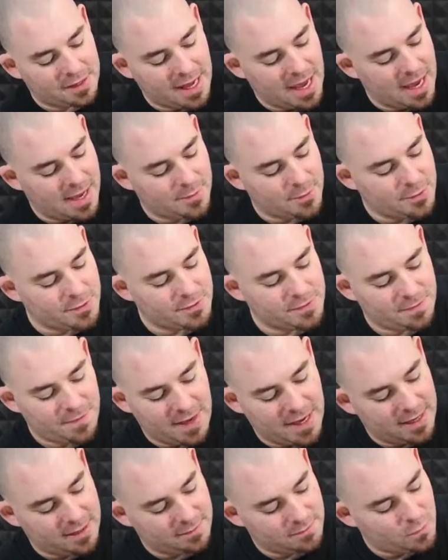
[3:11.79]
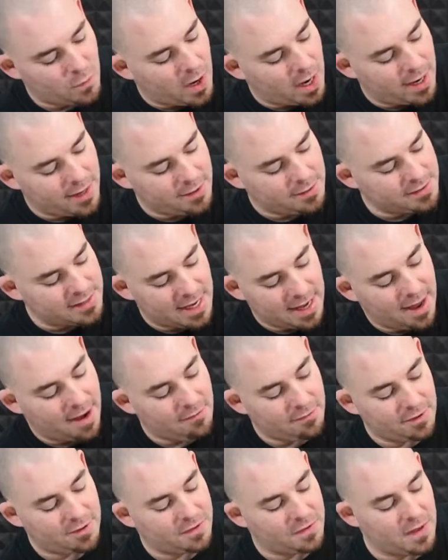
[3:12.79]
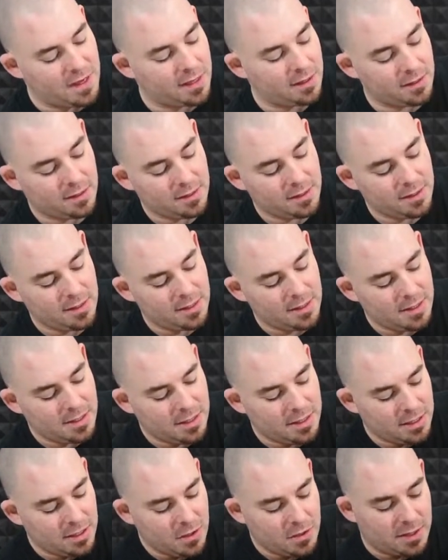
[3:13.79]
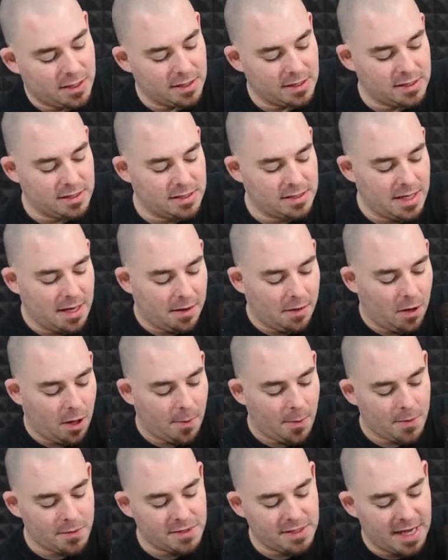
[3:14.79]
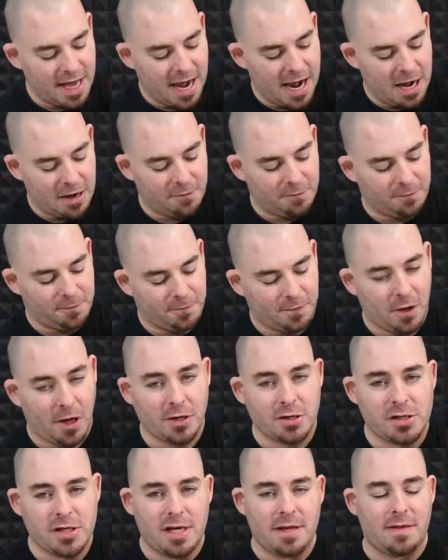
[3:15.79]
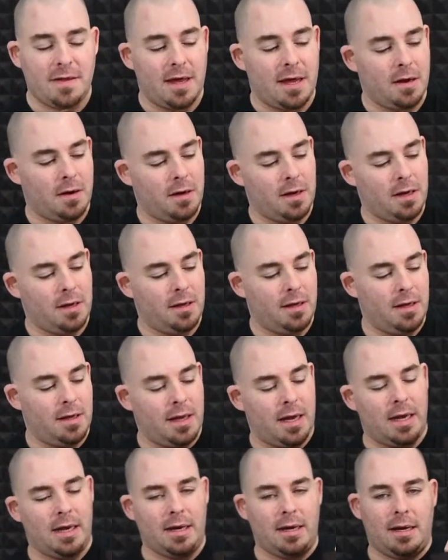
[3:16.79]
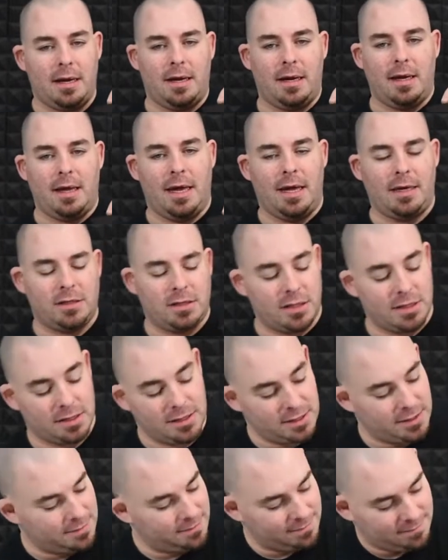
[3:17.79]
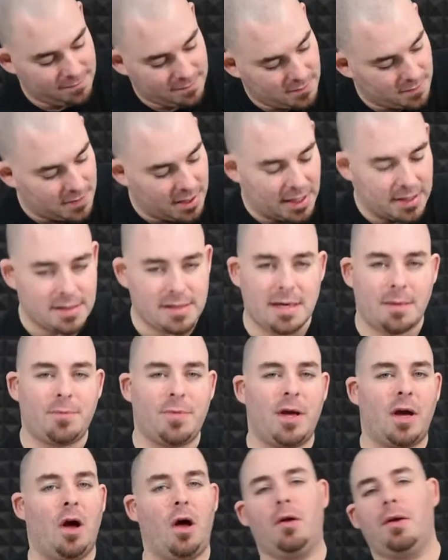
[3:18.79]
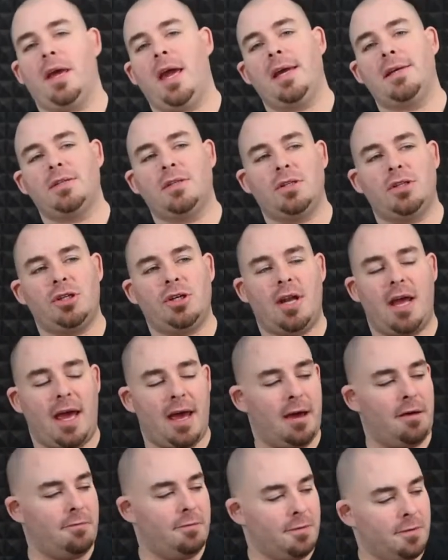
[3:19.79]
cables, fan wires, everything, you can still almost get it flush in there, and it's something all cases should have.